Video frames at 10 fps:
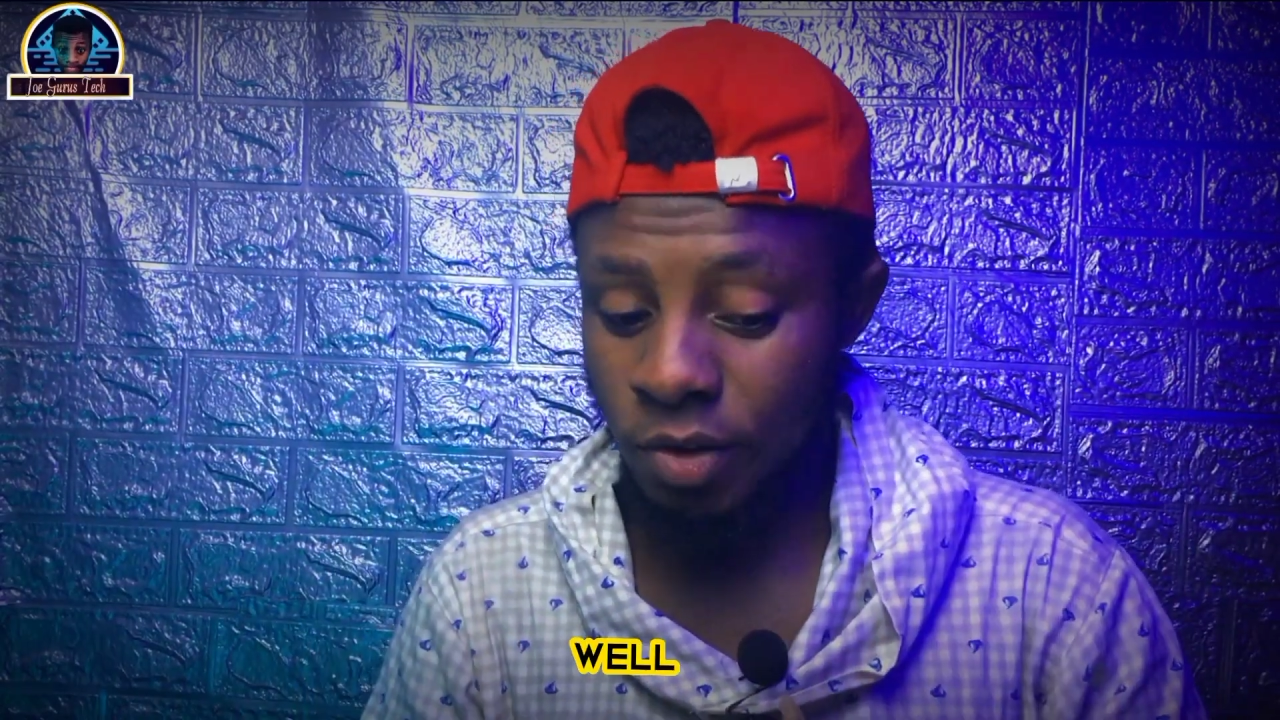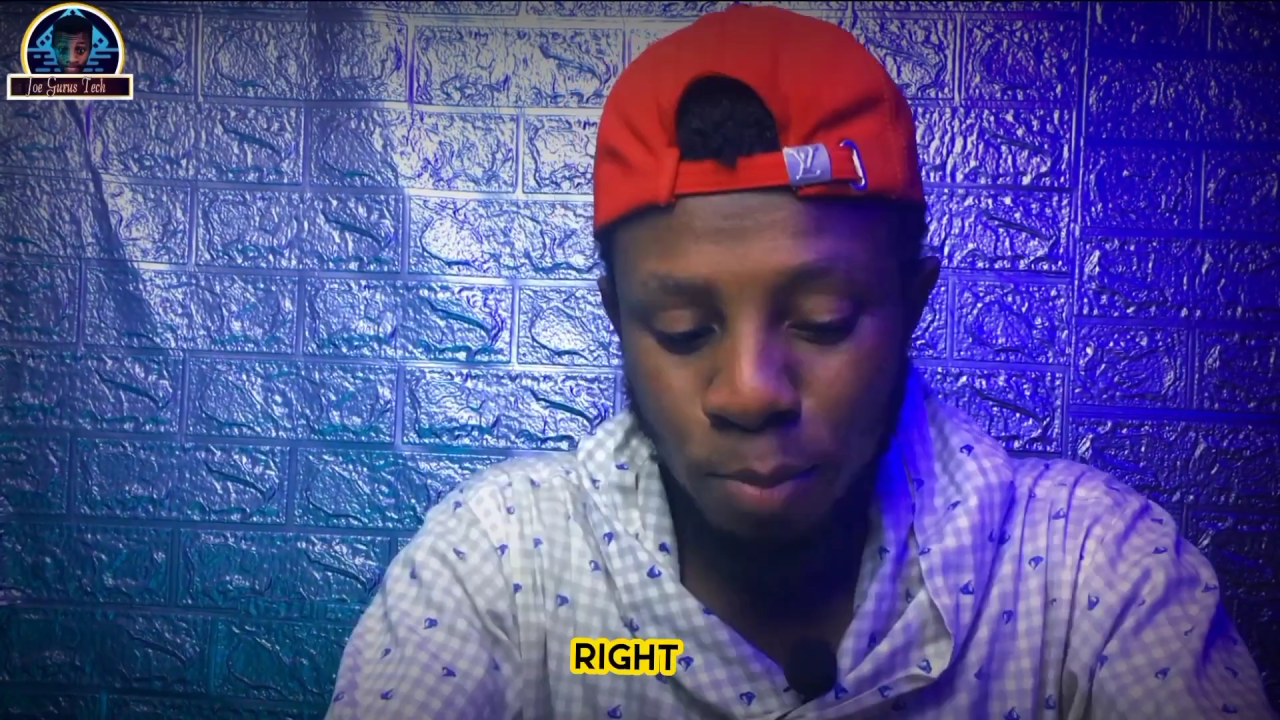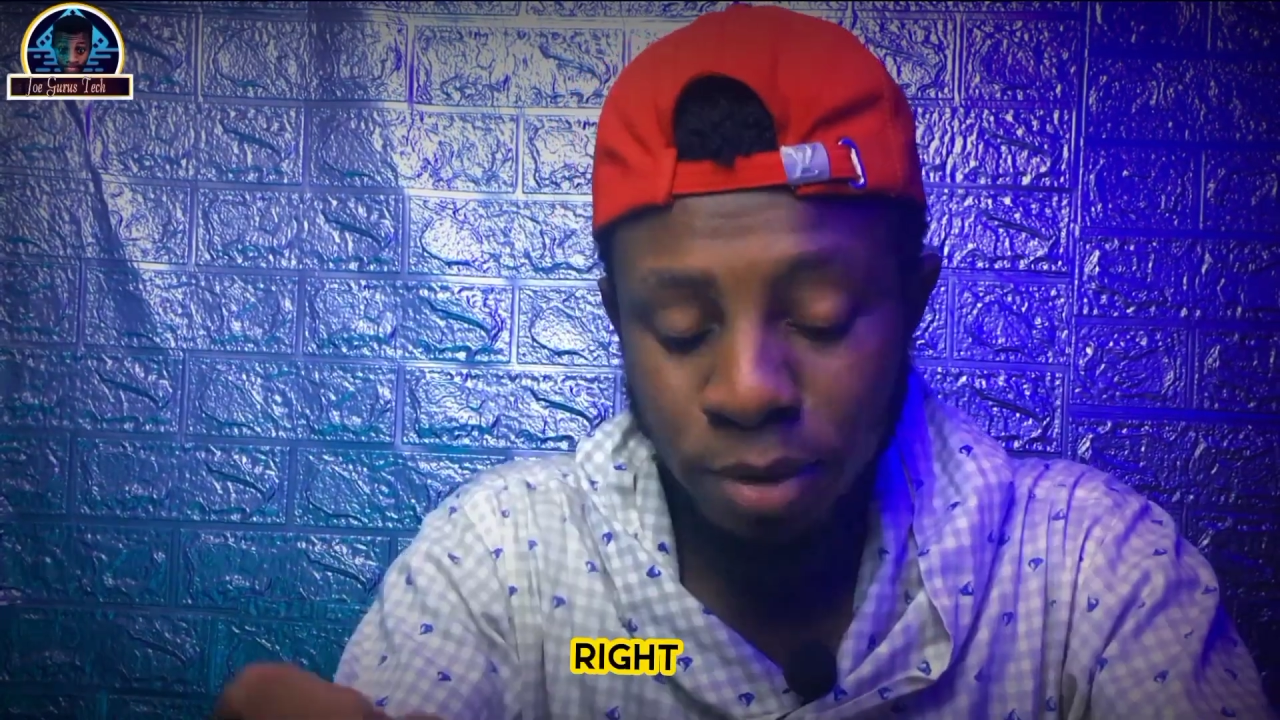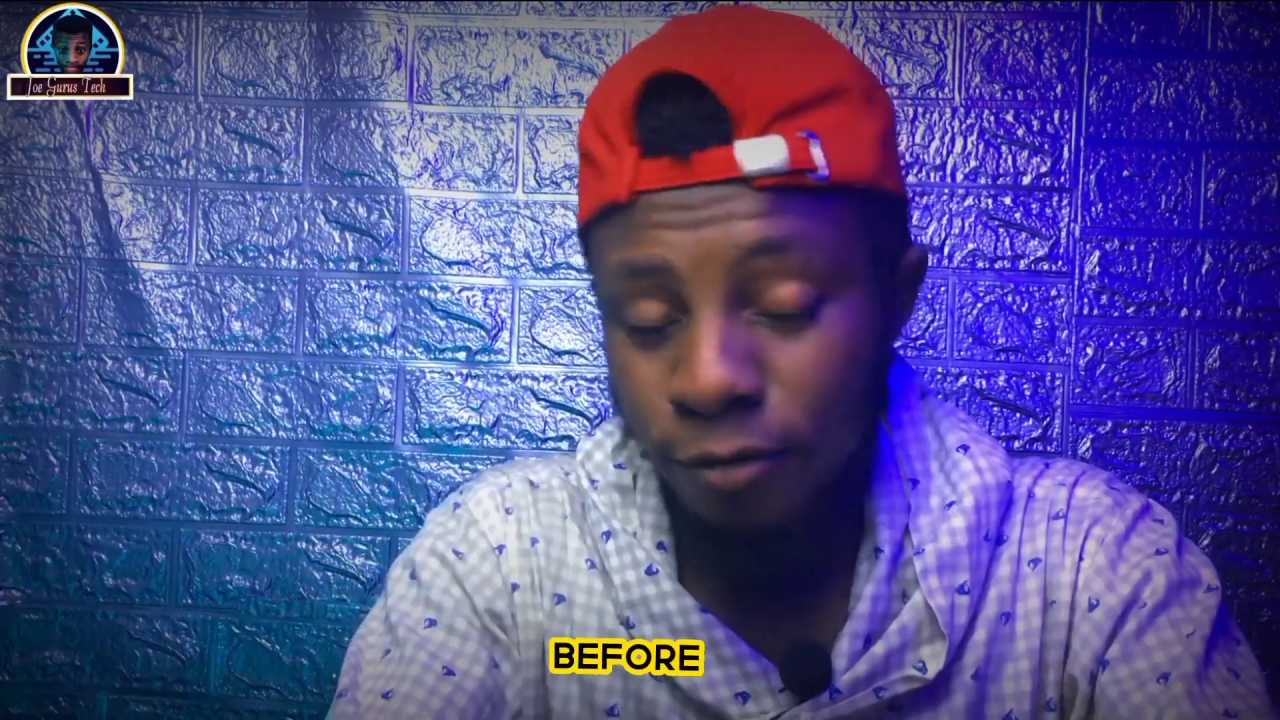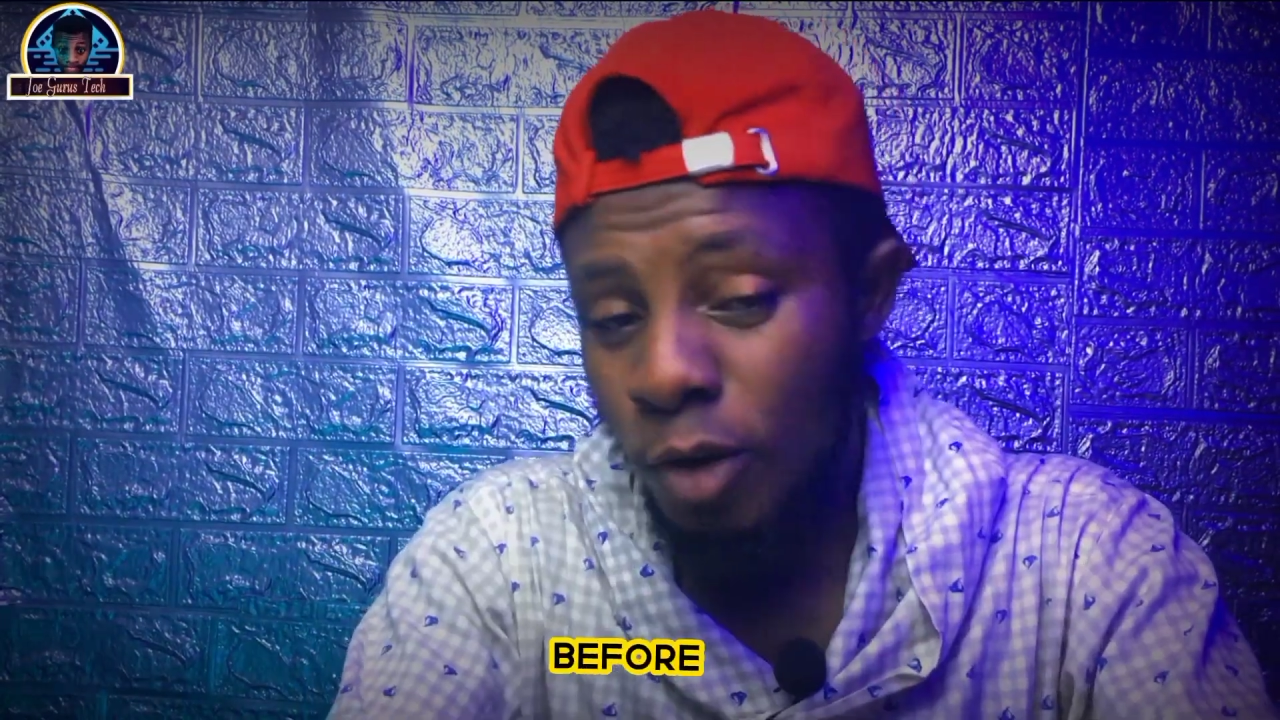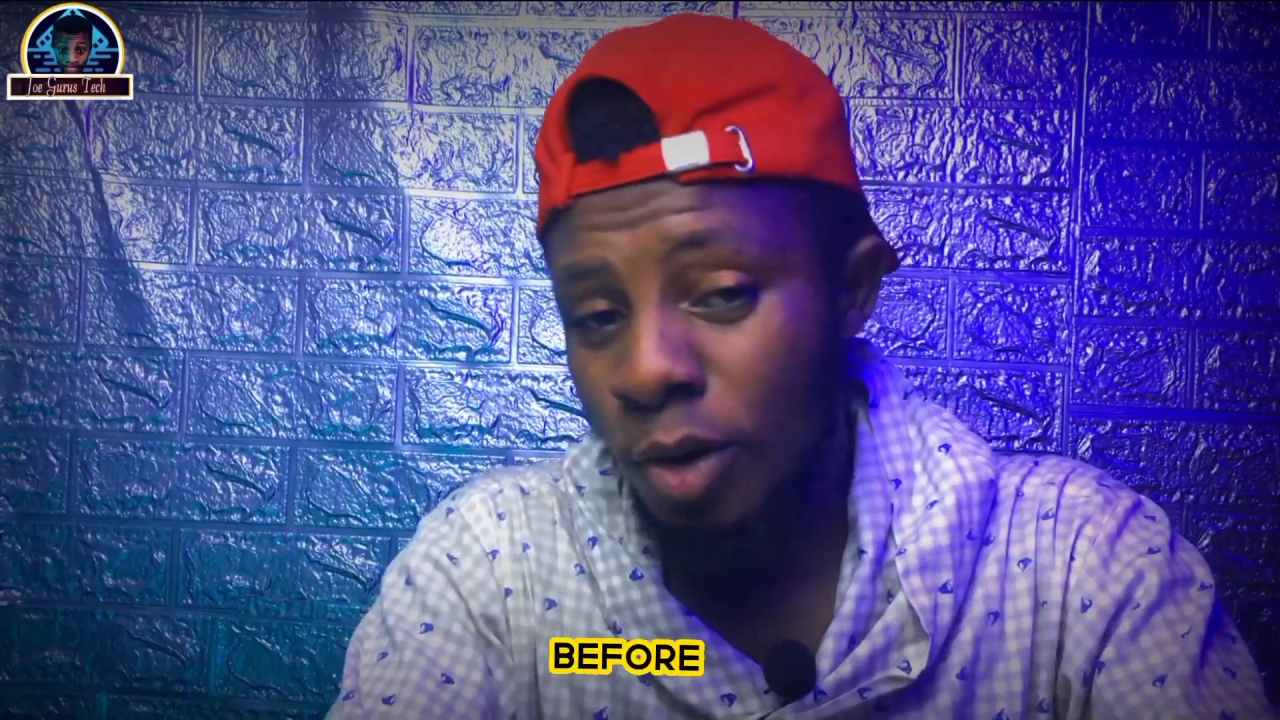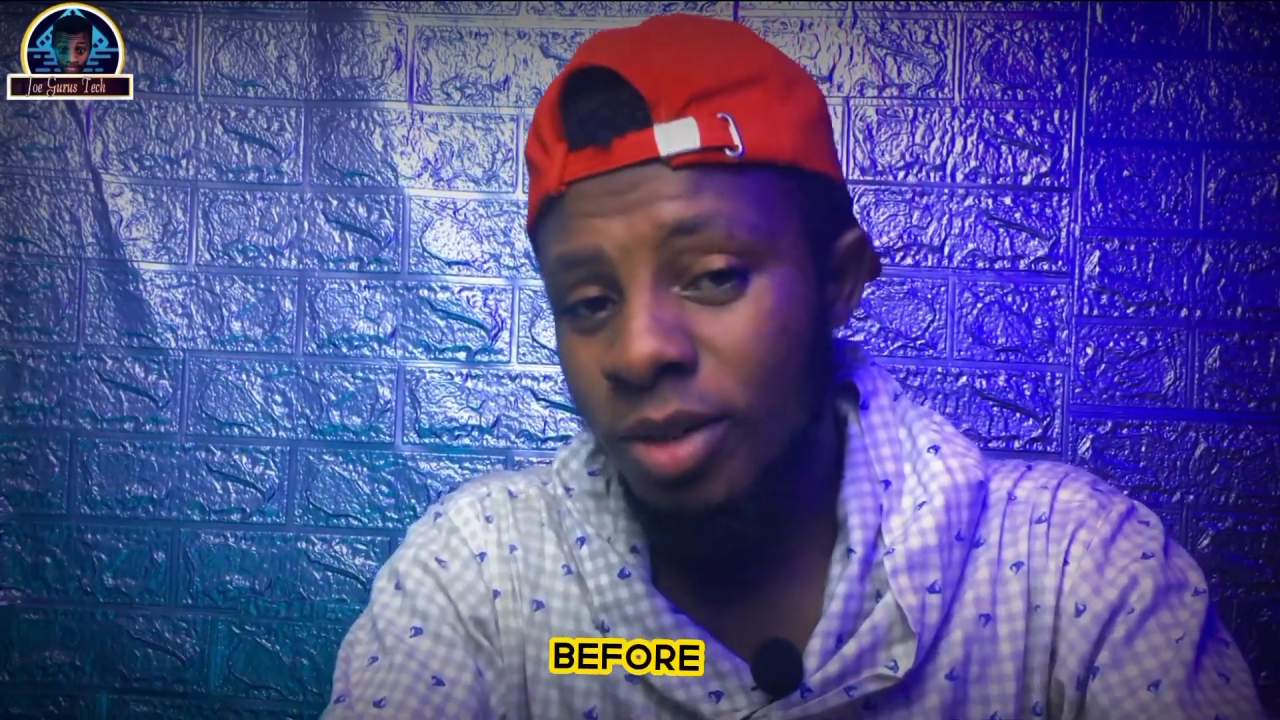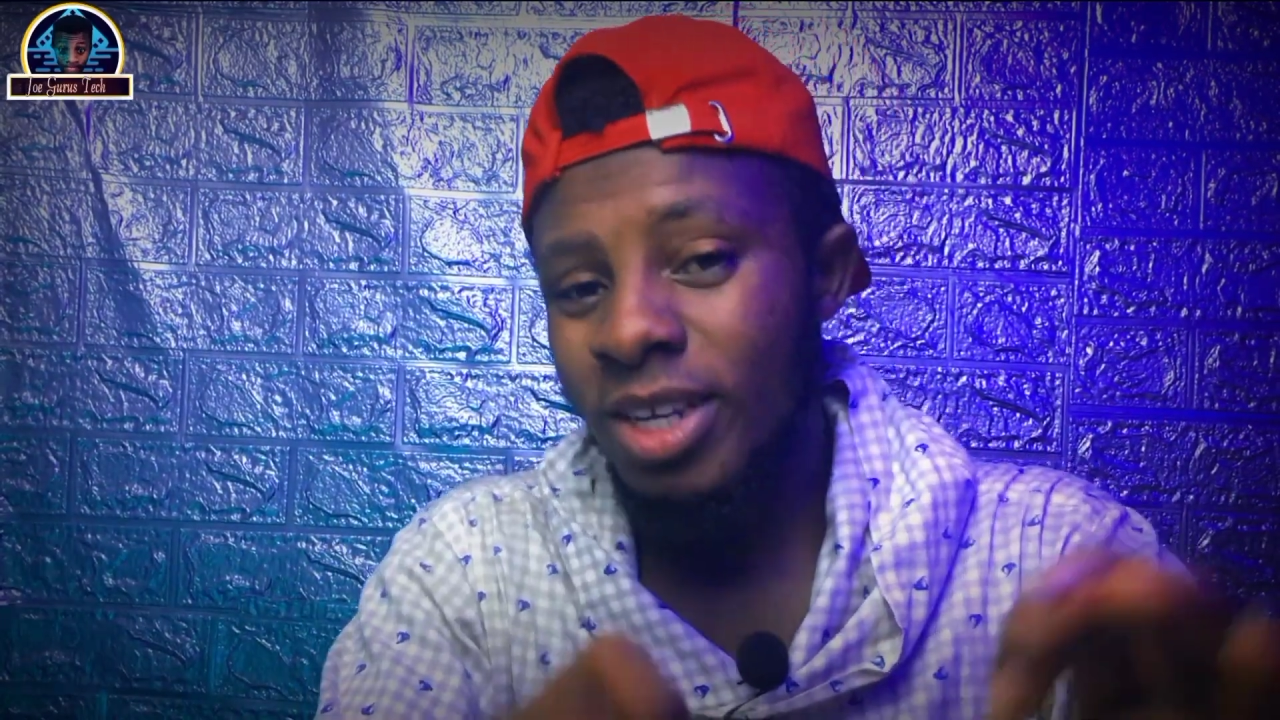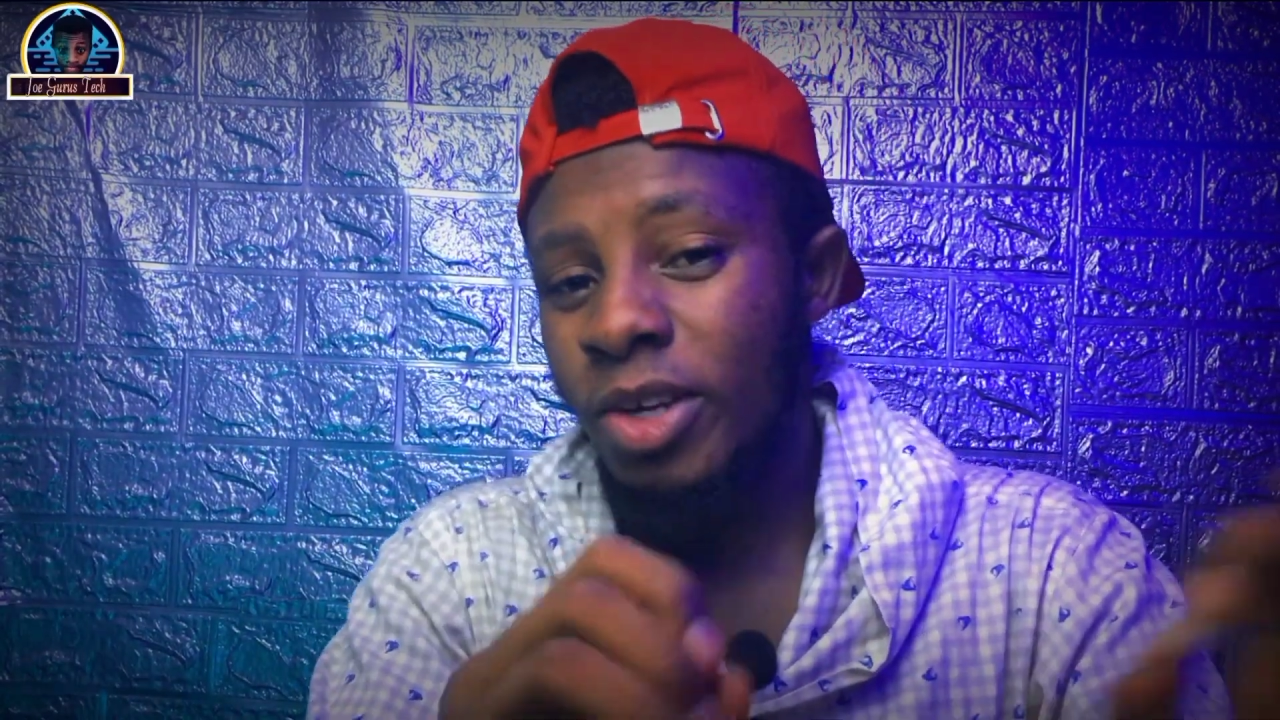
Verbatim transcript: right before